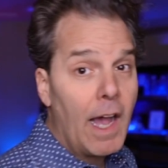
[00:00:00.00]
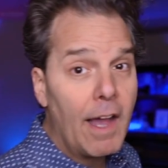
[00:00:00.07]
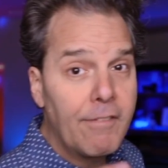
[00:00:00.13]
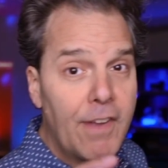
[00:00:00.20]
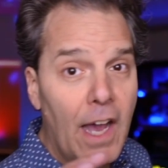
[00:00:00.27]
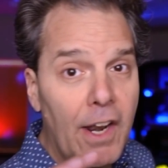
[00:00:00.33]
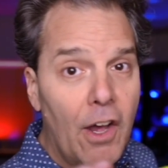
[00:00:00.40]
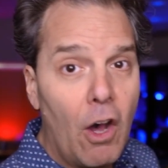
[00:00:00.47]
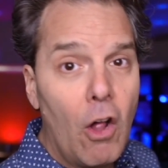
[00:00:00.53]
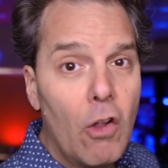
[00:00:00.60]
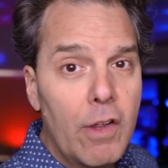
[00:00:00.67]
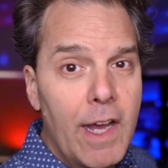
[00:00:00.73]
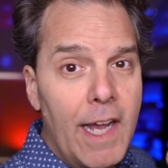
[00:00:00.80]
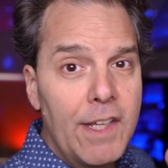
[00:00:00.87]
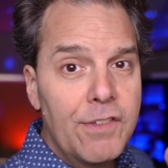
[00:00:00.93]
I've got
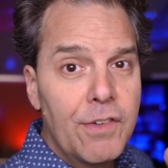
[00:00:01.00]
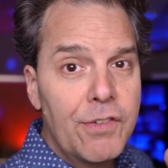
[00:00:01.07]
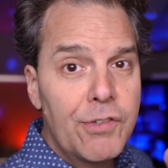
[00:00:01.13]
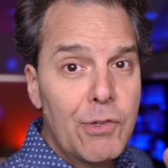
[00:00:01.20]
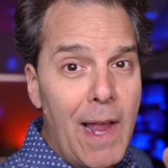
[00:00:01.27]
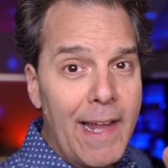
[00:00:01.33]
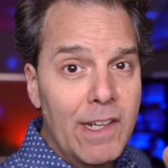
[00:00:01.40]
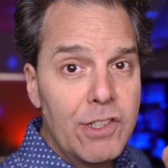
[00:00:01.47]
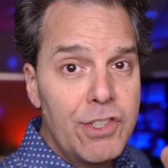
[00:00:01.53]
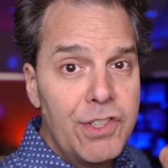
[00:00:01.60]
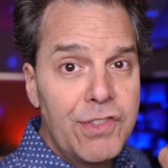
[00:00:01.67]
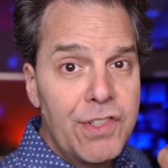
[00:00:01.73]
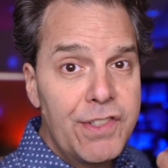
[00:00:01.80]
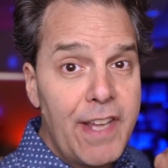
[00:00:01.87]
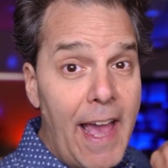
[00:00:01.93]
all kinds of
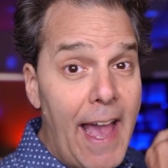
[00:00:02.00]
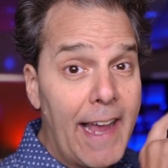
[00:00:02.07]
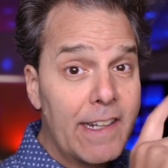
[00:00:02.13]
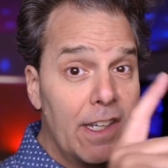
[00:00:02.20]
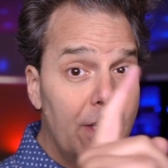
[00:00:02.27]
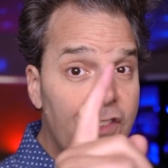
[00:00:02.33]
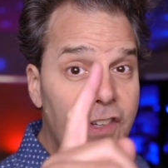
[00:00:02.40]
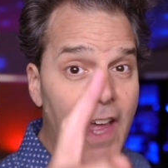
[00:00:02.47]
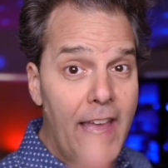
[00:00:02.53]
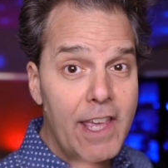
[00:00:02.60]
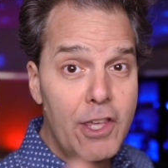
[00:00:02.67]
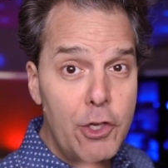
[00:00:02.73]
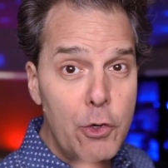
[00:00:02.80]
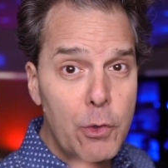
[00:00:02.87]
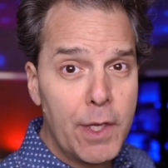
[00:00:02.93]
strategies and tactics that
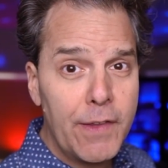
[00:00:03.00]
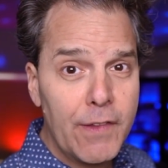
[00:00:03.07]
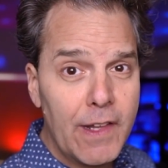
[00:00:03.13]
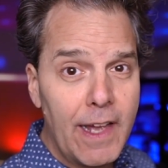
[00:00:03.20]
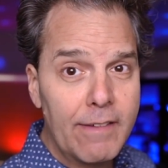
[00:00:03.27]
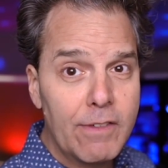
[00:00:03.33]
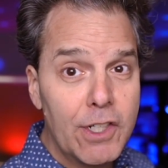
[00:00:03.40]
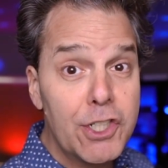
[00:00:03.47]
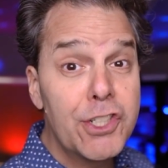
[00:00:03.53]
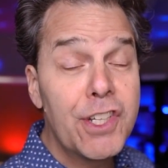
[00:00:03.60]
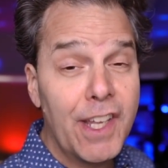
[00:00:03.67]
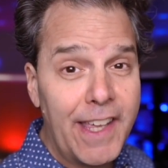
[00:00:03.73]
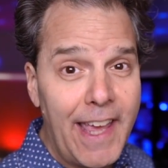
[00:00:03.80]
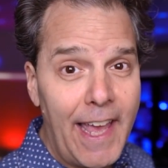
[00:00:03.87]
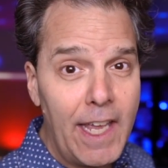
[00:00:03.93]
you can leverage
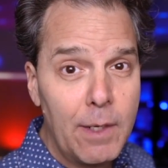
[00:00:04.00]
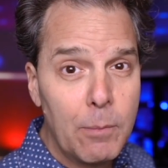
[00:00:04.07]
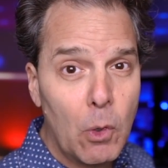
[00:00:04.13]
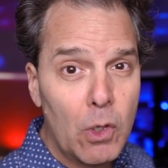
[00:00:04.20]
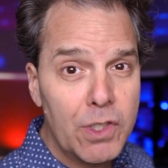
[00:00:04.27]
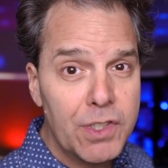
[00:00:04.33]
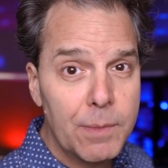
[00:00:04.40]
to gain more